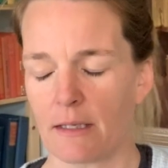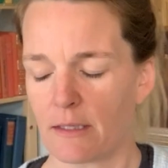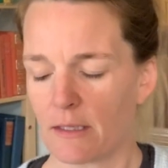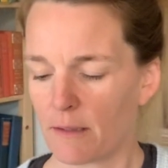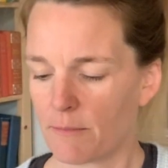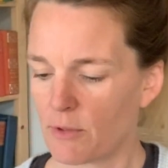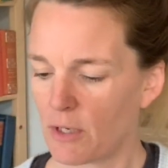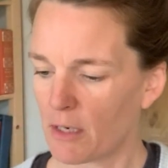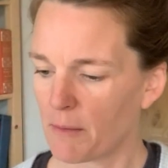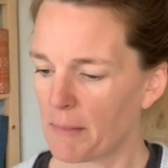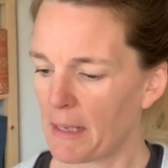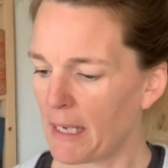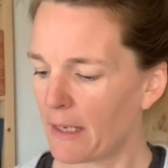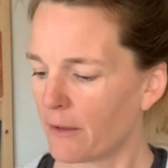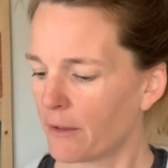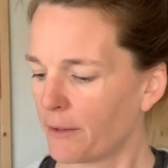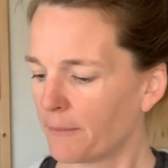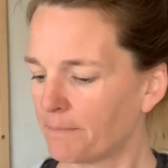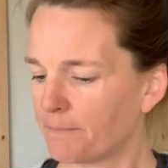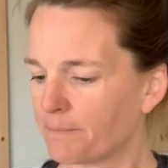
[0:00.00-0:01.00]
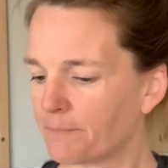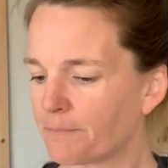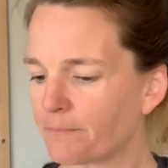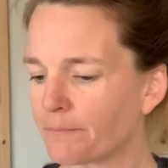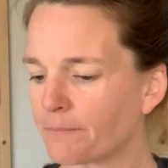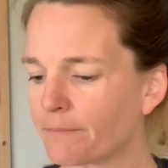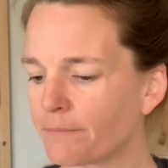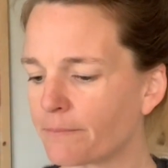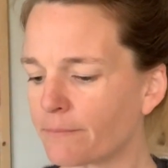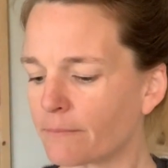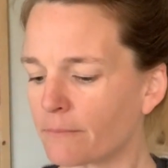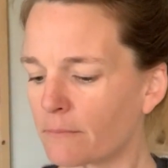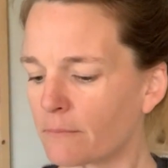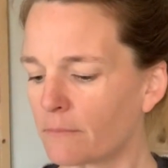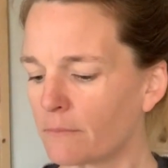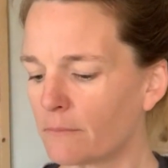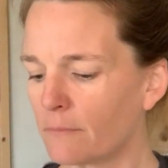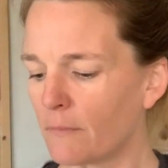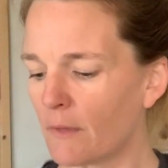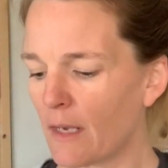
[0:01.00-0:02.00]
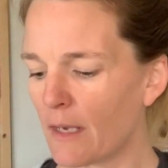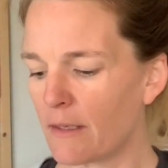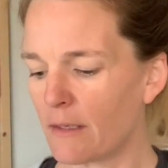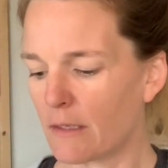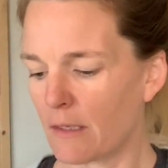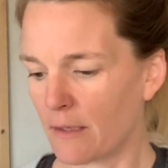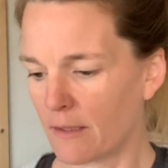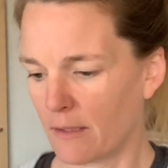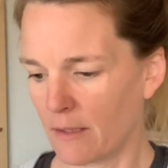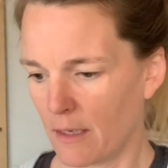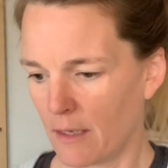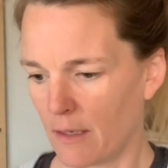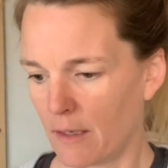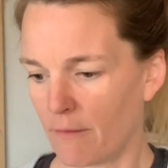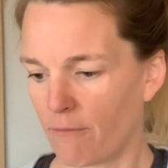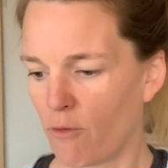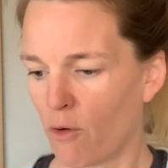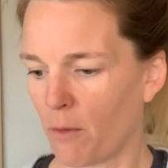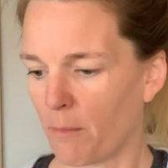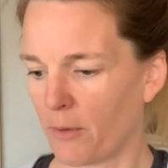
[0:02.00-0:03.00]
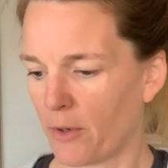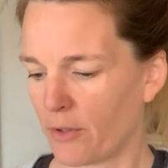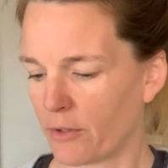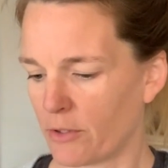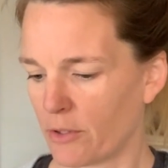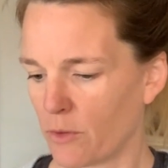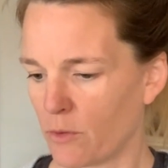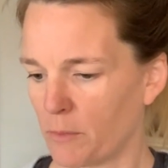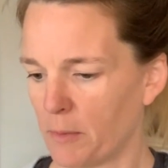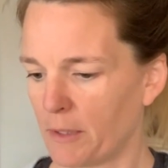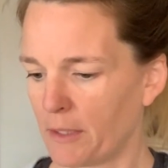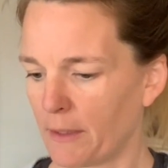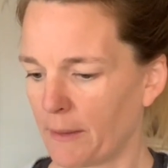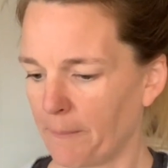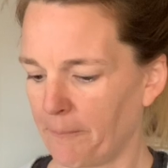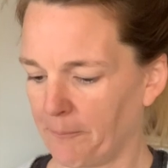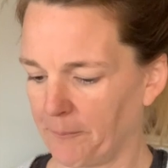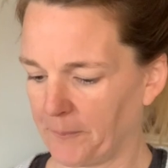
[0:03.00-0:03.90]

subject matter. It's a former school book.